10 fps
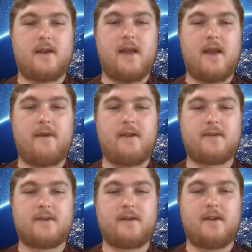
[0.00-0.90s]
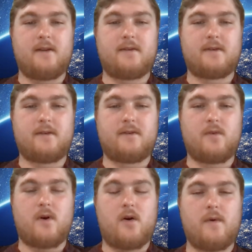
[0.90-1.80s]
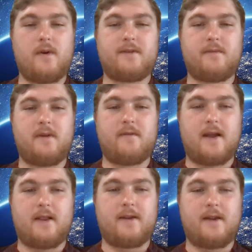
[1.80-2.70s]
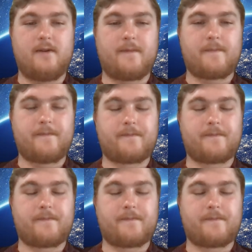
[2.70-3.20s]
that evidence needs to always be validated.